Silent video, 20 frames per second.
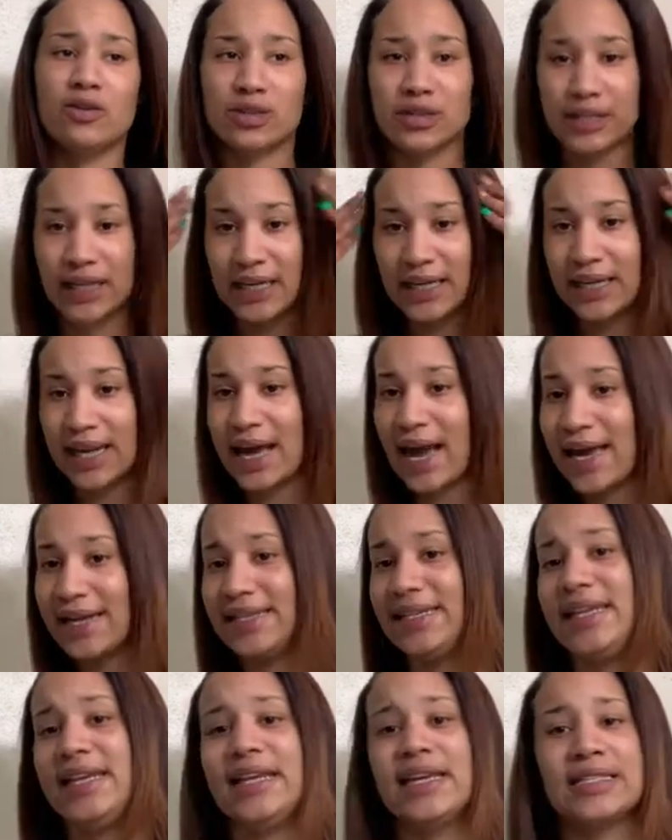thinking of
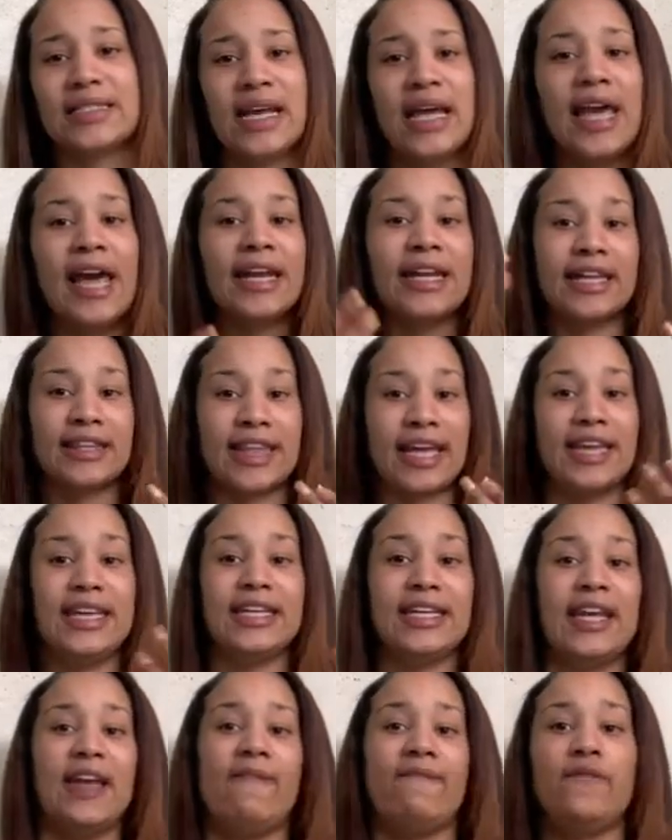ideas that they can
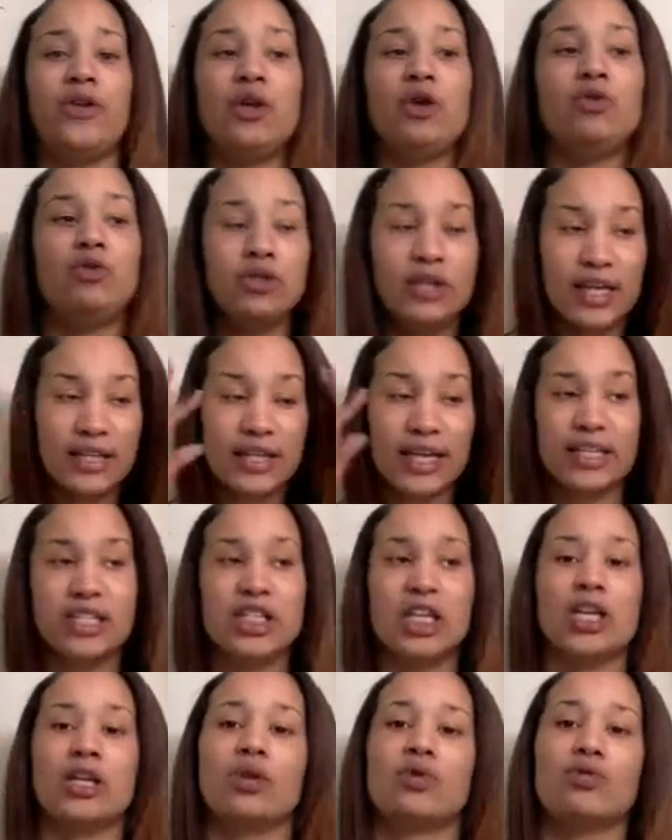get views, get their
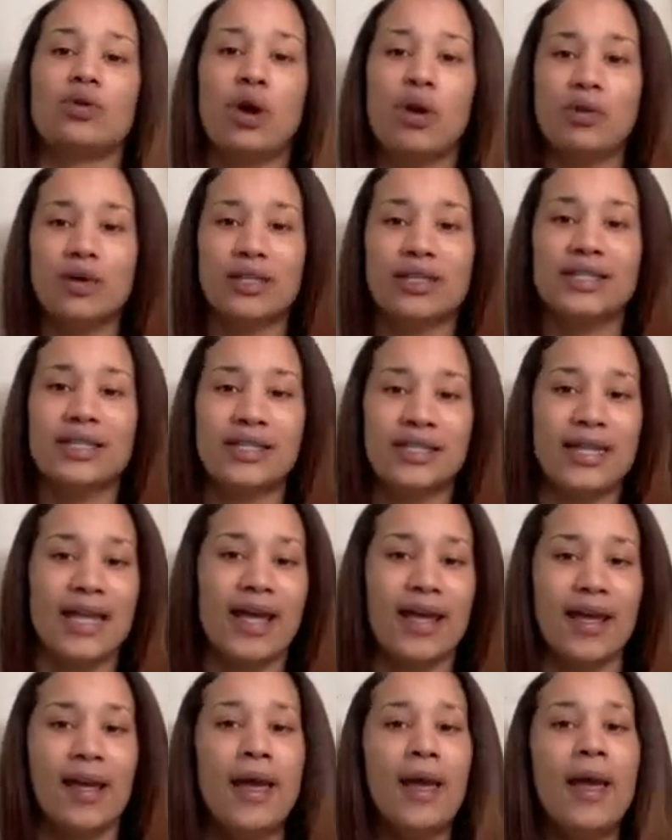channel noticed, and
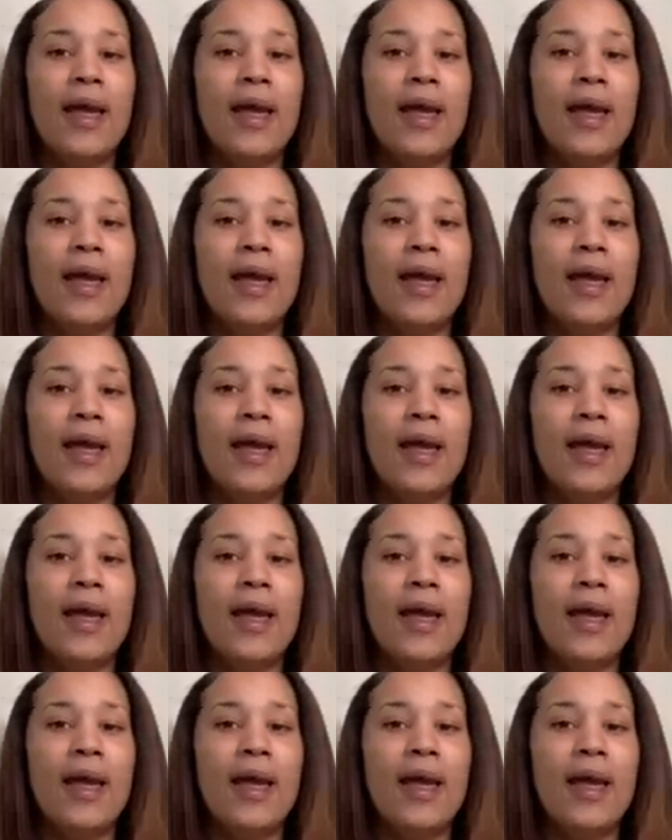yet